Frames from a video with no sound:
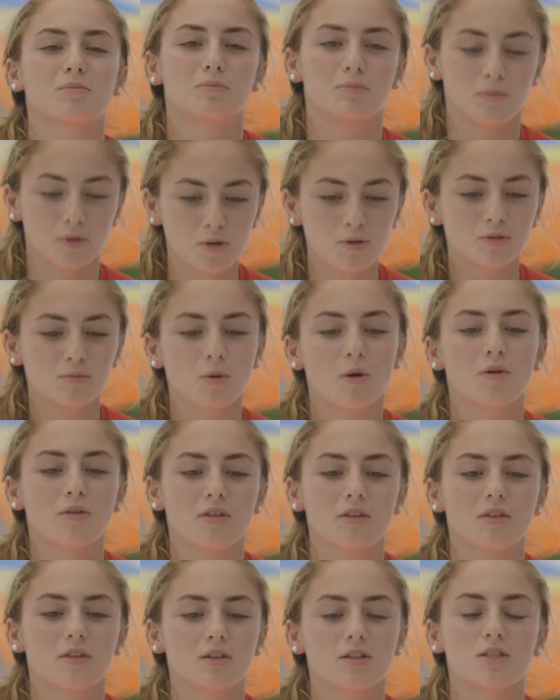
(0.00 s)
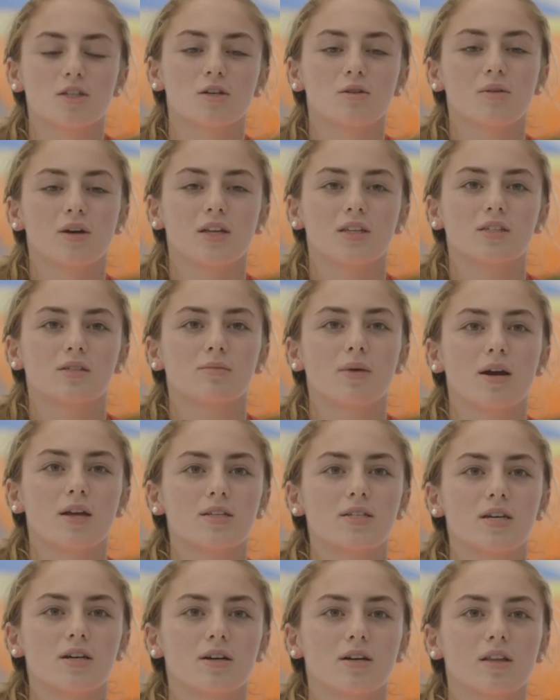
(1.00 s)
use both of the two into my
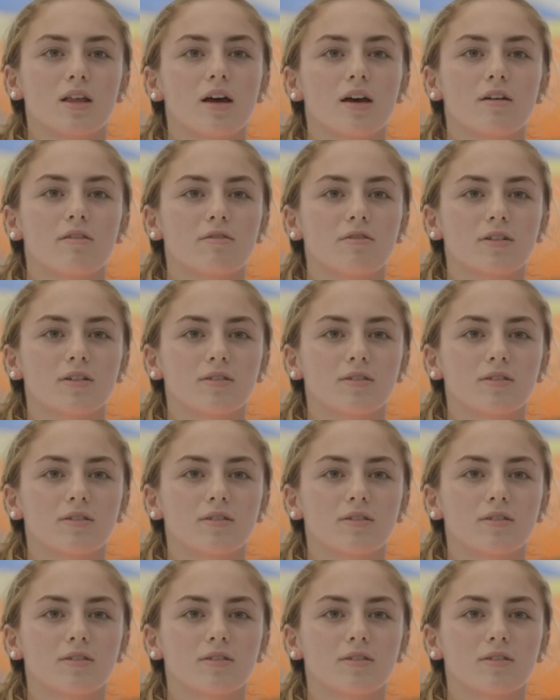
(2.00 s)
daily life.